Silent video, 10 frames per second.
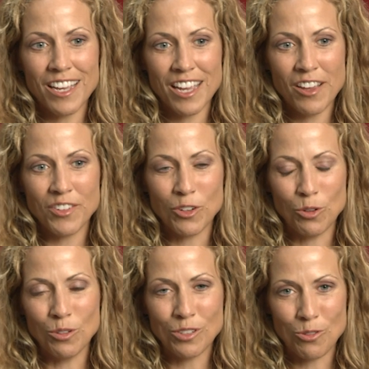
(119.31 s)
I have an
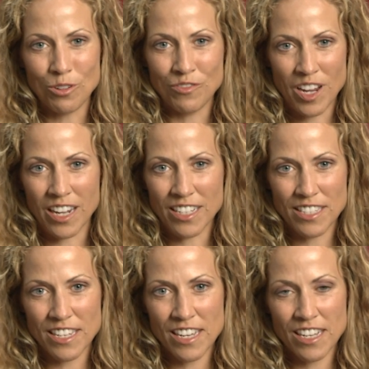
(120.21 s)
old
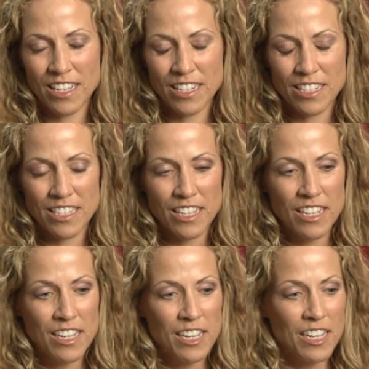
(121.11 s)
Corvette, and
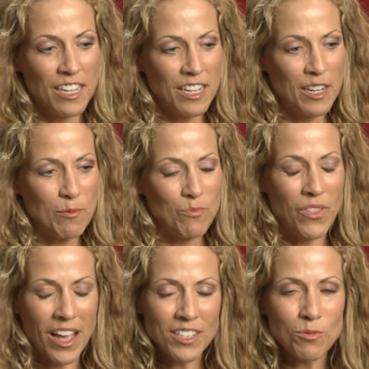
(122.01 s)
um,
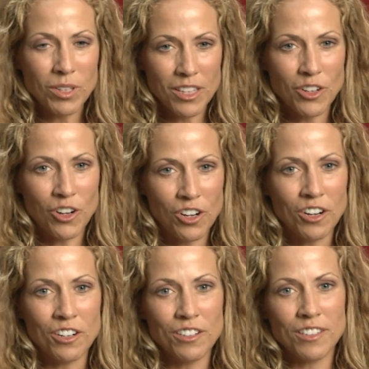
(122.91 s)
that's really the
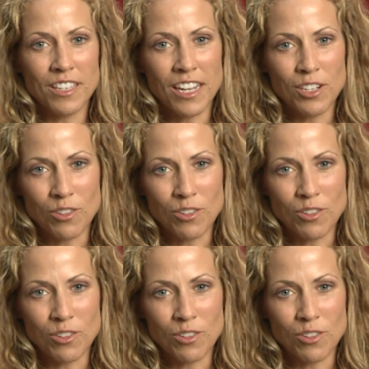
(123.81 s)
car that I